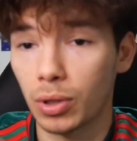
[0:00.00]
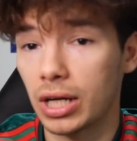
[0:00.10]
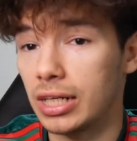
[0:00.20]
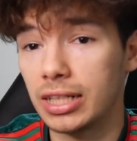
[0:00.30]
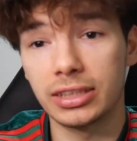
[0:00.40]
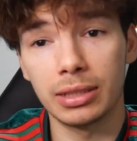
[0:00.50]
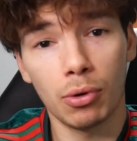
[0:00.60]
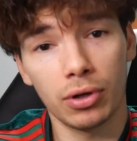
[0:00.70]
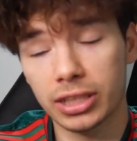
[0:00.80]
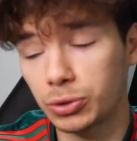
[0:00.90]
We're going to need to see
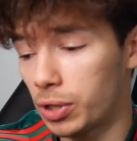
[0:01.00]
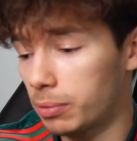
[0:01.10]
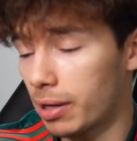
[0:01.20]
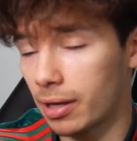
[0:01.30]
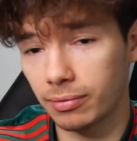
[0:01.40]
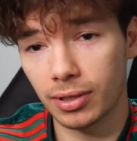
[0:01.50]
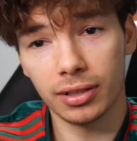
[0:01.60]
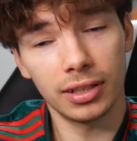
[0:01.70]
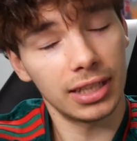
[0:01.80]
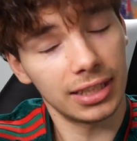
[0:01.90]
more next week, man.
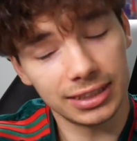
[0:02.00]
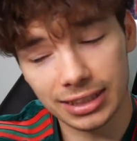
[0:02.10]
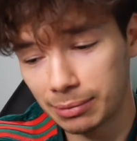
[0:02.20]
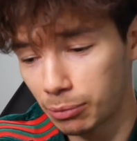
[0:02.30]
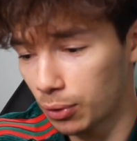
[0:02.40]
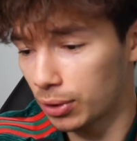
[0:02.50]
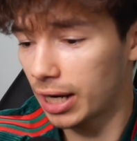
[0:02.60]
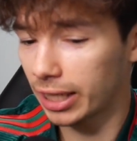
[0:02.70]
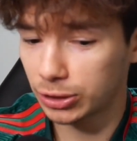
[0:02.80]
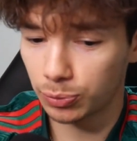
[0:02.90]
Going to need to see more
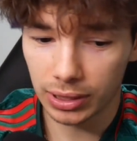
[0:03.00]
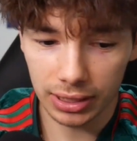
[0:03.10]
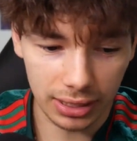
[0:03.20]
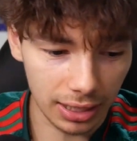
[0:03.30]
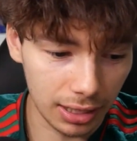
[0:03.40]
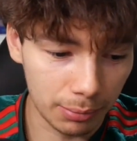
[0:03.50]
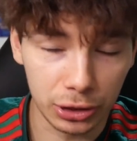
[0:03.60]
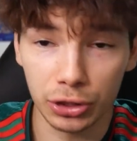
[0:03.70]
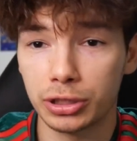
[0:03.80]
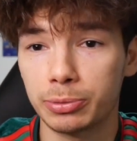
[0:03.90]
next week.
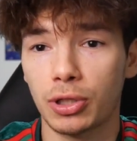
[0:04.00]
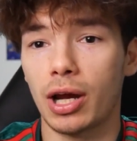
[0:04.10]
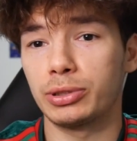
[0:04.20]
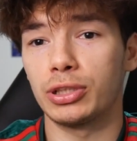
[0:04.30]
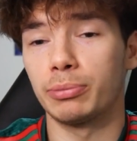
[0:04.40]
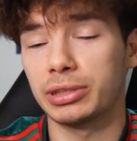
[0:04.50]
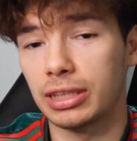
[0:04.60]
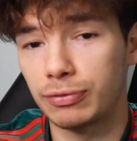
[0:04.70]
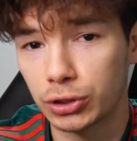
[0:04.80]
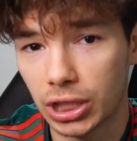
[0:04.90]
Make sure you subscribe so you don't miss
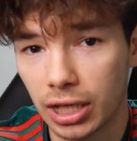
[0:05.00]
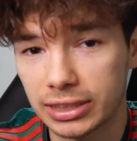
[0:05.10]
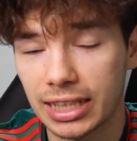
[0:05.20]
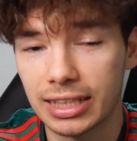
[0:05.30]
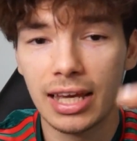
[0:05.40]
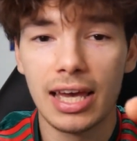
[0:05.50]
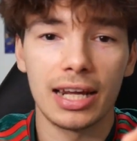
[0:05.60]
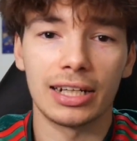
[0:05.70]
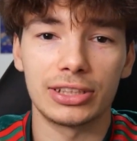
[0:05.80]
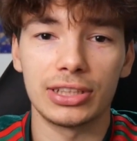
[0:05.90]
any future content.
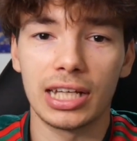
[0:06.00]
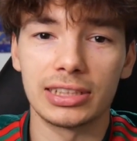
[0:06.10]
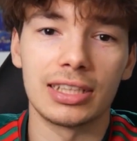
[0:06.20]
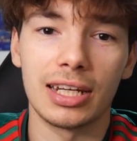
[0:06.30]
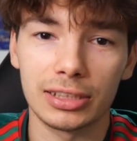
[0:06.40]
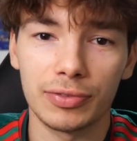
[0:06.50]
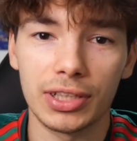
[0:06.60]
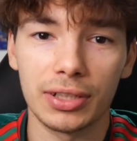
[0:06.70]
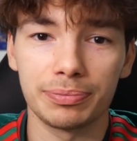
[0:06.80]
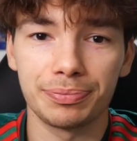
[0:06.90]
And I'll see you guys in the next video.